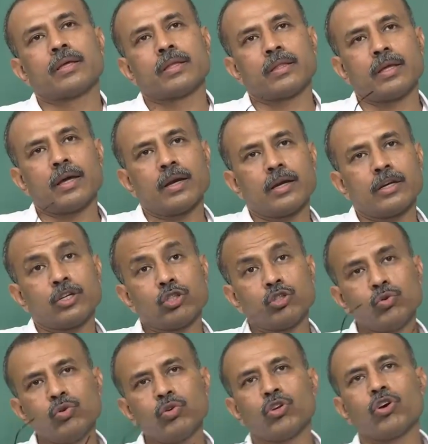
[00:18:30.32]
there are
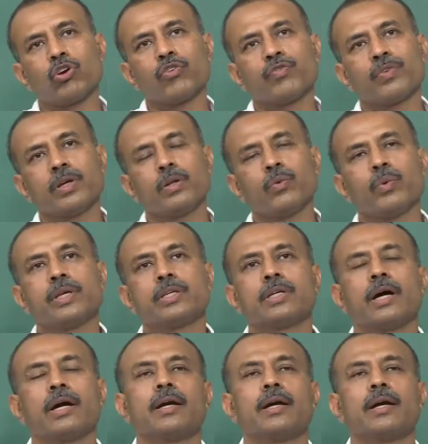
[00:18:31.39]
two chlorophyll which are